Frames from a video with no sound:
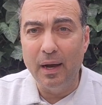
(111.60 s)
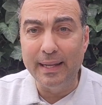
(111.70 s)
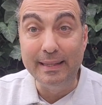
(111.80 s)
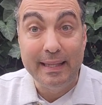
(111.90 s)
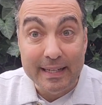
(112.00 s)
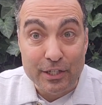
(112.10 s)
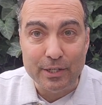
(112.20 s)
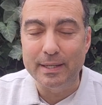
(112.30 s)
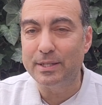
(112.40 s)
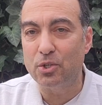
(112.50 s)

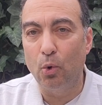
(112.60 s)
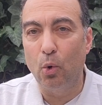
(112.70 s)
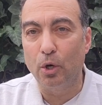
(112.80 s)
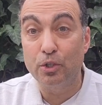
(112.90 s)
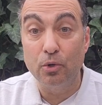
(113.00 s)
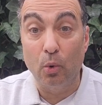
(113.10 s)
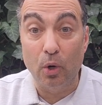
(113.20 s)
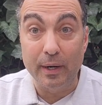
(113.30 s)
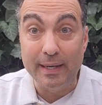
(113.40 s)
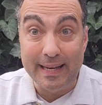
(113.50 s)
indigenous
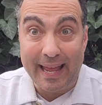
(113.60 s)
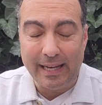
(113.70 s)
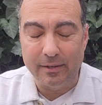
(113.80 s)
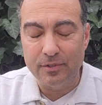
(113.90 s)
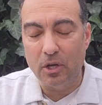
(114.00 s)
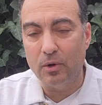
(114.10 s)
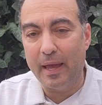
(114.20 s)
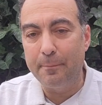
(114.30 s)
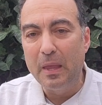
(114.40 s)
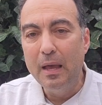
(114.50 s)
or natives,
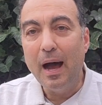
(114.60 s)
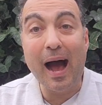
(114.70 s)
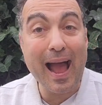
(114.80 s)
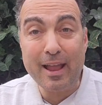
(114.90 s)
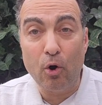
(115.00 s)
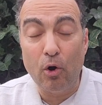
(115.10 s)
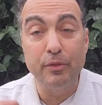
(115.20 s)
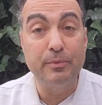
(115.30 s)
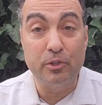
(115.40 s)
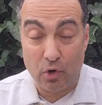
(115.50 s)
okay? I call
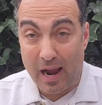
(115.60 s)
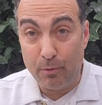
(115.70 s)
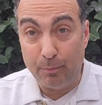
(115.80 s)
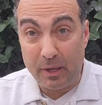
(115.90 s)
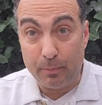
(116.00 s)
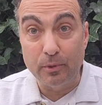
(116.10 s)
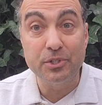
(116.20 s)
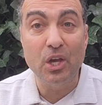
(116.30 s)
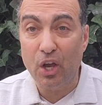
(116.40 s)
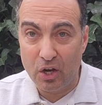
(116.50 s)
them the tribal
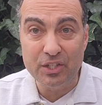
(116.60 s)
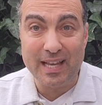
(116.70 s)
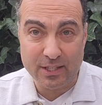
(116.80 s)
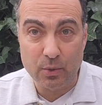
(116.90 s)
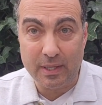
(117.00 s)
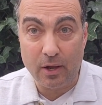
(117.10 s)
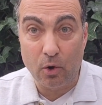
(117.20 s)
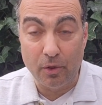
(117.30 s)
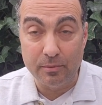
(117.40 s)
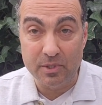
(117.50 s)
peoples because that's what they
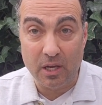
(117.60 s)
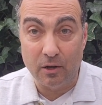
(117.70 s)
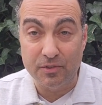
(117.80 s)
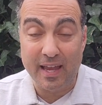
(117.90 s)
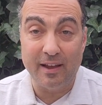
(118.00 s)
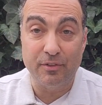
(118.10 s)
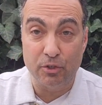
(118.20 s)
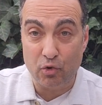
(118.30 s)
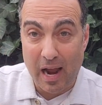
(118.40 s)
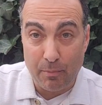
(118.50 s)
call themselves. They have their
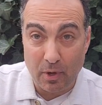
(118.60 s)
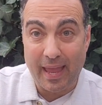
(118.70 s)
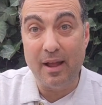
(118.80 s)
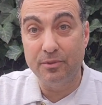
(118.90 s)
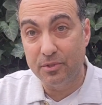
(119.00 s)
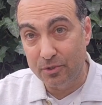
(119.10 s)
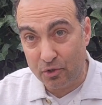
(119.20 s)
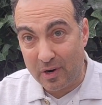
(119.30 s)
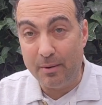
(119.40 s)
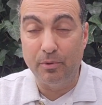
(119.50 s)
tribal councils,
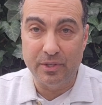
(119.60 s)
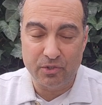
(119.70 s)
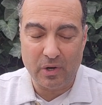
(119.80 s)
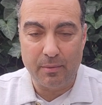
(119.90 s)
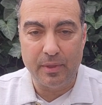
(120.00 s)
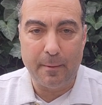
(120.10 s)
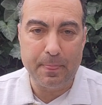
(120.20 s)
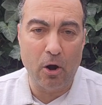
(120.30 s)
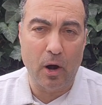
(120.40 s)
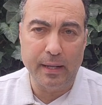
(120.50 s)
tribal this, tribal that.
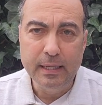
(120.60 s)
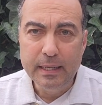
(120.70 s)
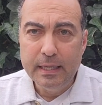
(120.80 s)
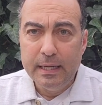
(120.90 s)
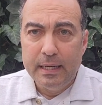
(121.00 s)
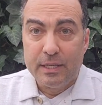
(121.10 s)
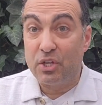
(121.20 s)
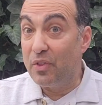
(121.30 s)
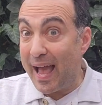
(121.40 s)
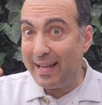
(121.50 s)
All right,
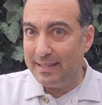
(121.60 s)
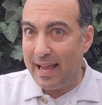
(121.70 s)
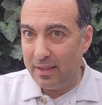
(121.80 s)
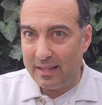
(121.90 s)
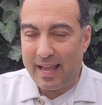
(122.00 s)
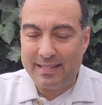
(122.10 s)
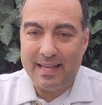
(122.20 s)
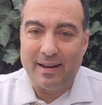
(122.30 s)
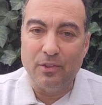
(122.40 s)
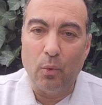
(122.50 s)
so now that that's
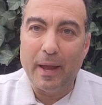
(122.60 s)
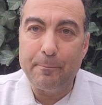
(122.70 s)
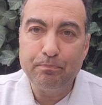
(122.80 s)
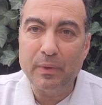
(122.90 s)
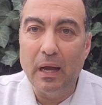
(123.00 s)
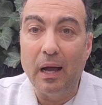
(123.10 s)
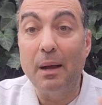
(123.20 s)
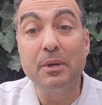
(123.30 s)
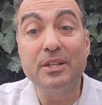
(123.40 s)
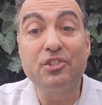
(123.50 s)
out of the way,
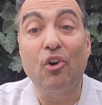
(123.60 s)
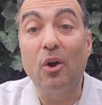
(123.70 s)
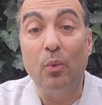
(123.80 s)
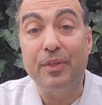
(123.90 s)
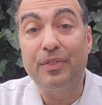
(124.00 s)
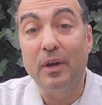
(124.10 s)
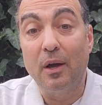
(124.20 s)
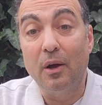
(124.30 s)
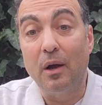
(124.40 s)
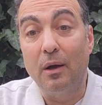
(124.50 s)
I'm going to start with,
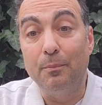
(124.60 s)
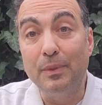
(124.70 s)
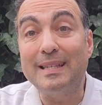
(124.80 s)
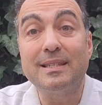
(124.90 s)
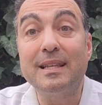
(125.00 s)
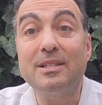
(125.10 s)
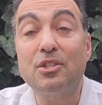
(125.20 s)
let's